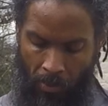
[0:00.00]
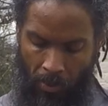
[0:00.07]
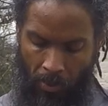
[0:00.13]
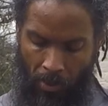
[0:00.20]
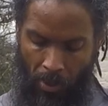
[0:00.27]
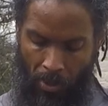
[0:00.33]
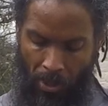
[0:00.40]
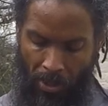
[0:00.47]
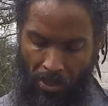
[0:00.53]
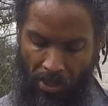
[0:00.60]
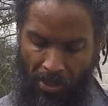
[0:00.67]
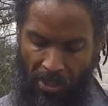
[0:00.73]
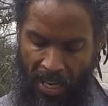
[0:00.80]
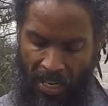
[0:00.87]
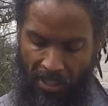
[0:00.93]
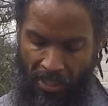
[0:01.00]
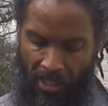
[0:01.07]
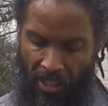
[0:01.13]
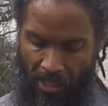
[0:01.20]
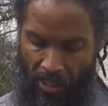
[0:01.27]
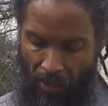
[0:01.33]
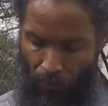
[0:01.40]
So this is saying
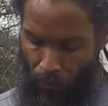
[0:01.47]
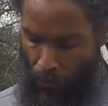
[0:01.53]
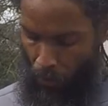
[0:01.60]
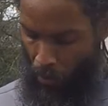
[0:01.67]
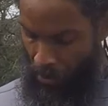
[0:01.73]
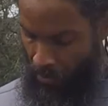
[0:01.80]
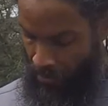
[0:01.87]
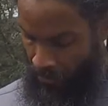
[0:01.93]
64.